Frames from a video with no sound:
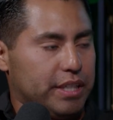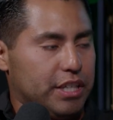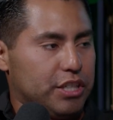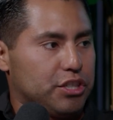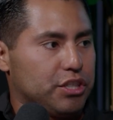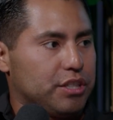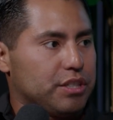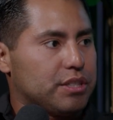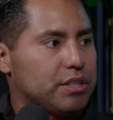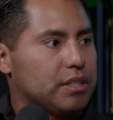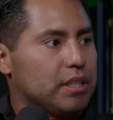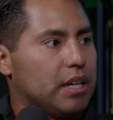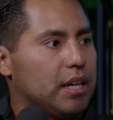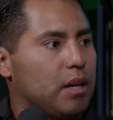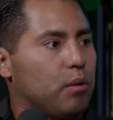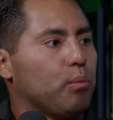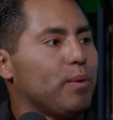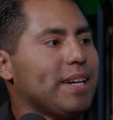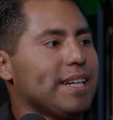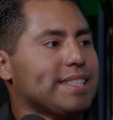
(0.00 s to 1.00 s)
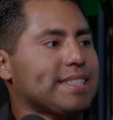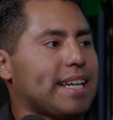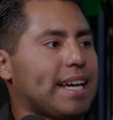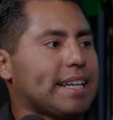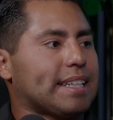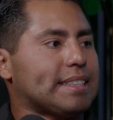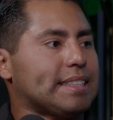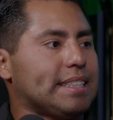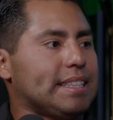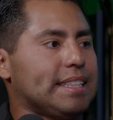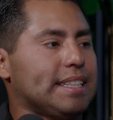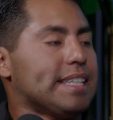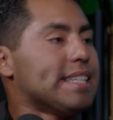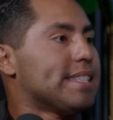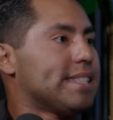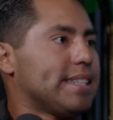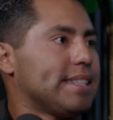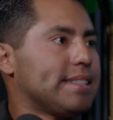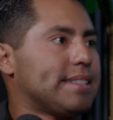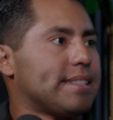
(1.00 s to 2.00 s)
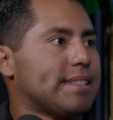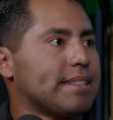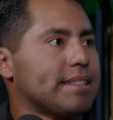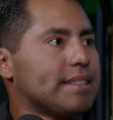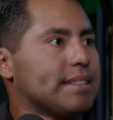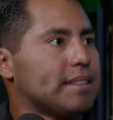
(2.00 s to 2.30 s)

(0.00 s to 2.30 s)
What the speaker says: Agent. What exactly is it?